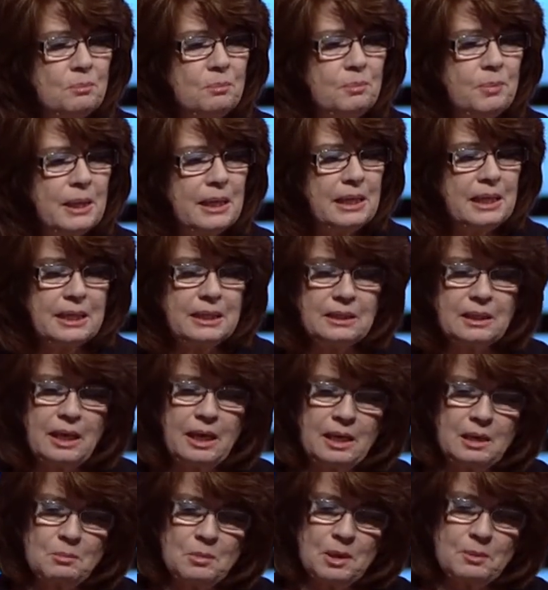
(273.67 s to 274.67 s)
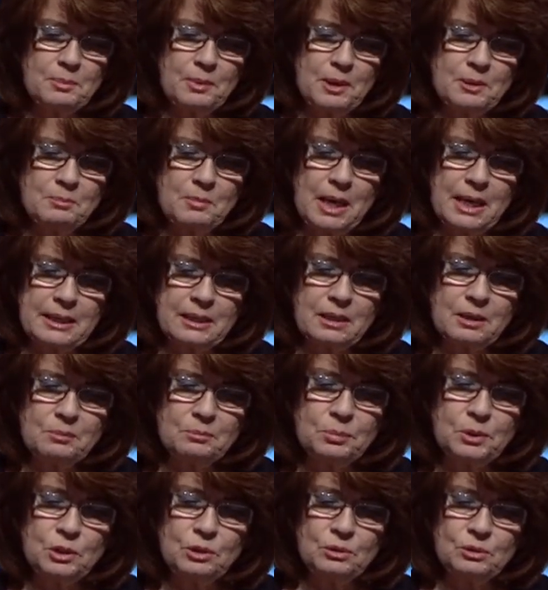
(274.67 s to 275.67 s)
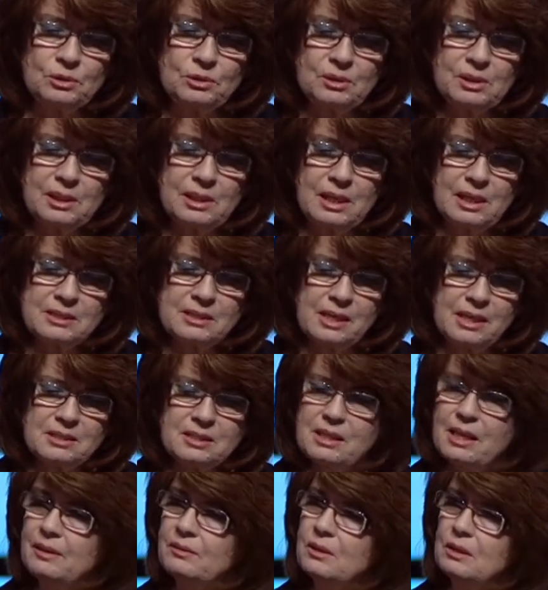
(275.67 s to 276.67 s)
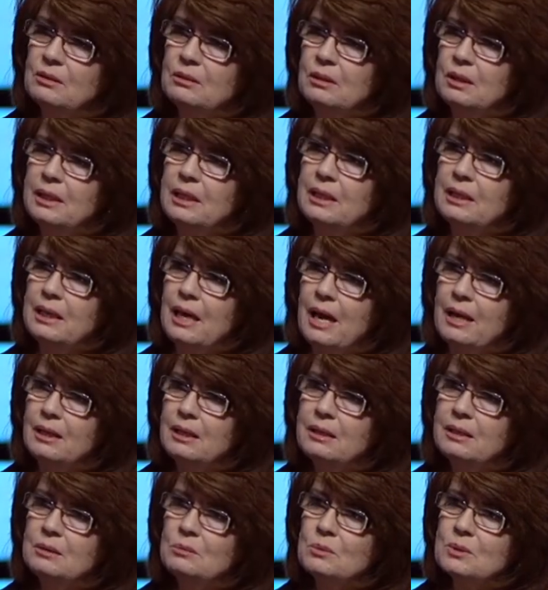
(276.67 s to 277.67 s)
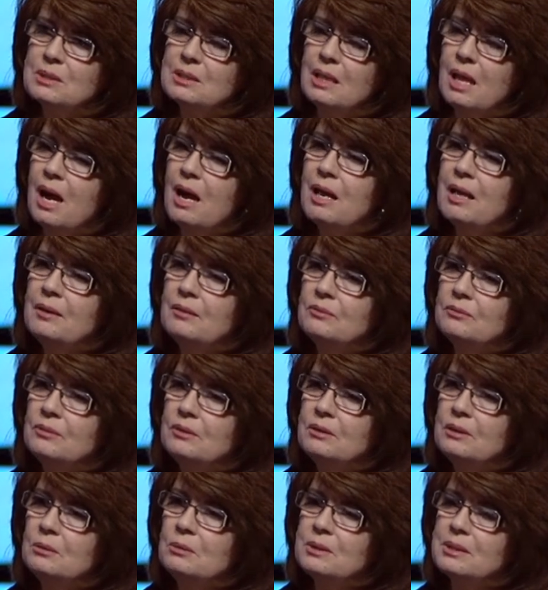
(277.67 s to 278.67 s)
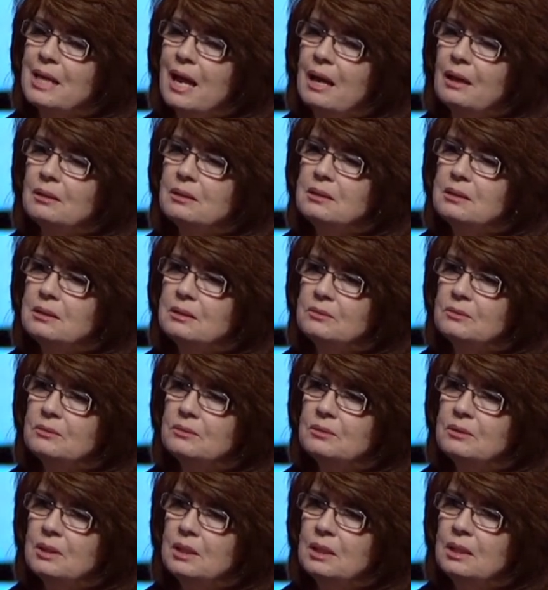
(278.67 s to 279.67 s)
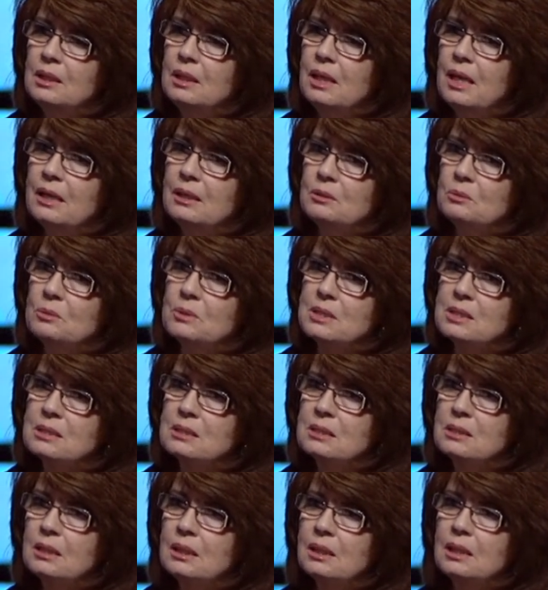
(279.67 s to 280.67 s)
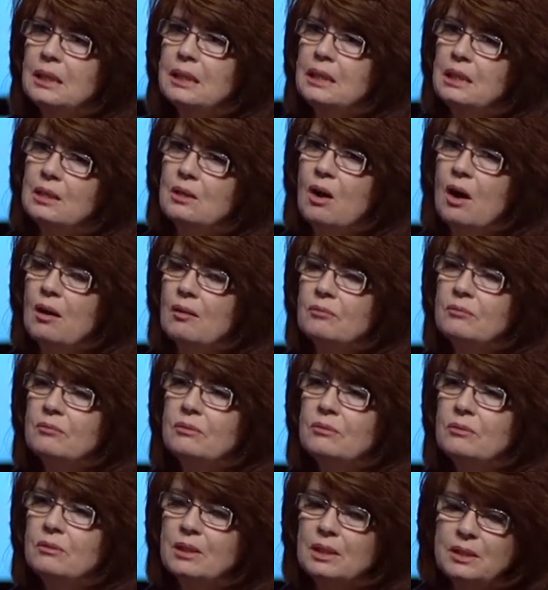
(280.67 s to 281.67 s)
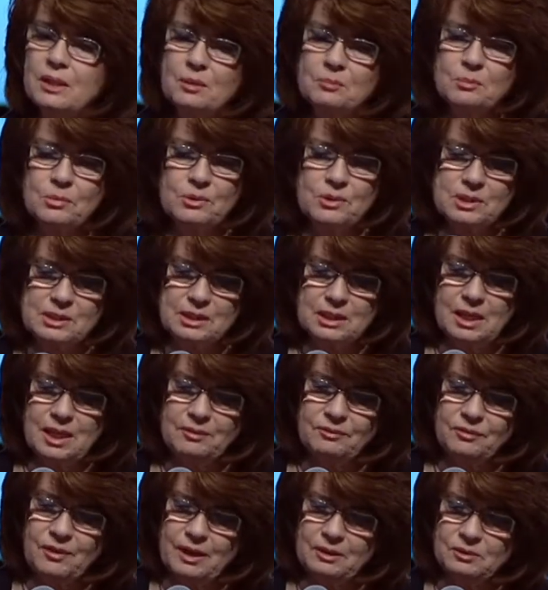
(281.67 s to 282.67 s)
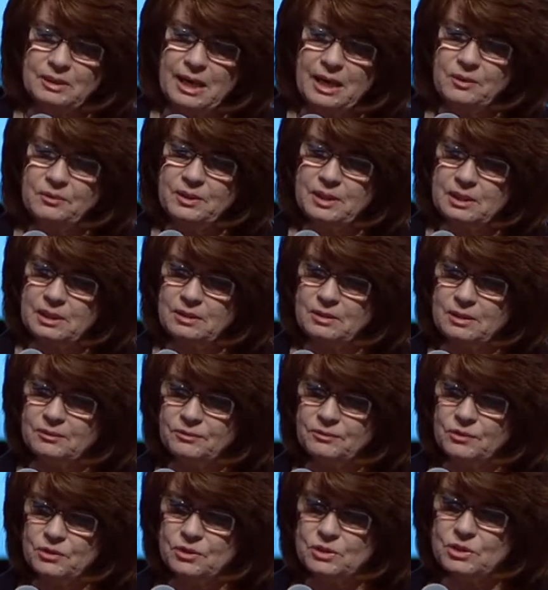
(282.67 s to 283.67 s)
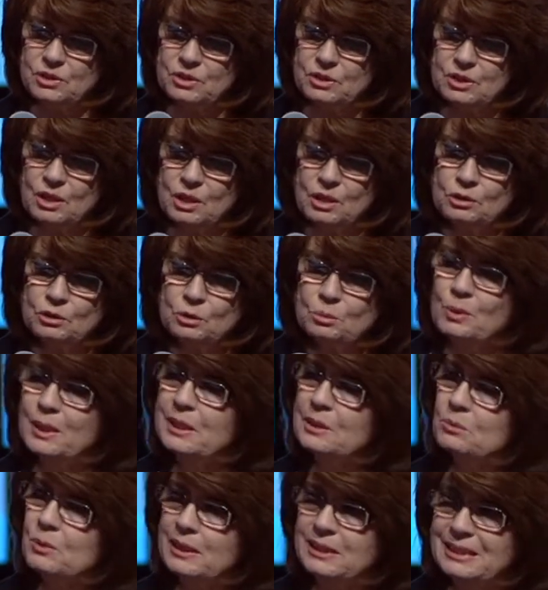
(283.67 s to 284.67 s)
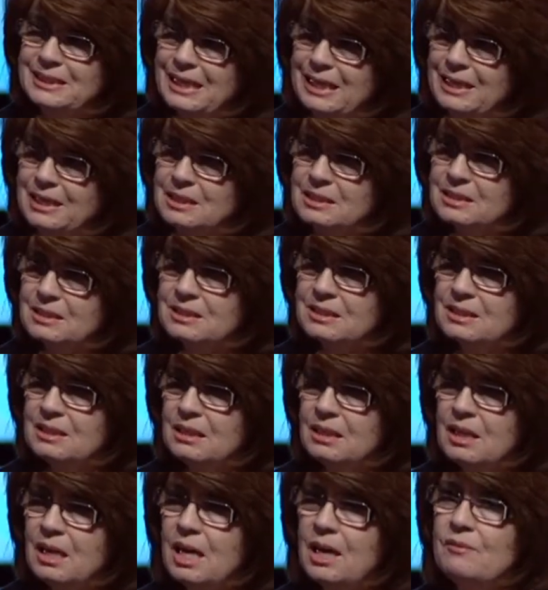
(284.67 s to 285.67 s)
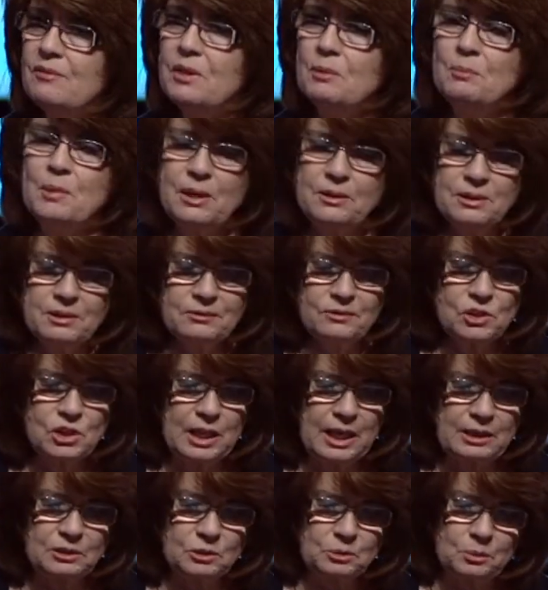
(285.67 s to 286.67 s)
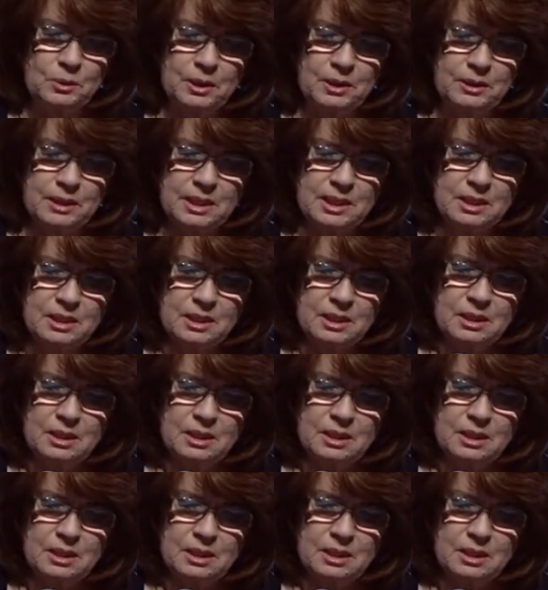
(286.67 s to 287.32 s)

but it came up on my computer, and as I sat there looking at it, it was live. It was active, and it was clicking off the numbers. And I found out that in the first 21 days of the month of January,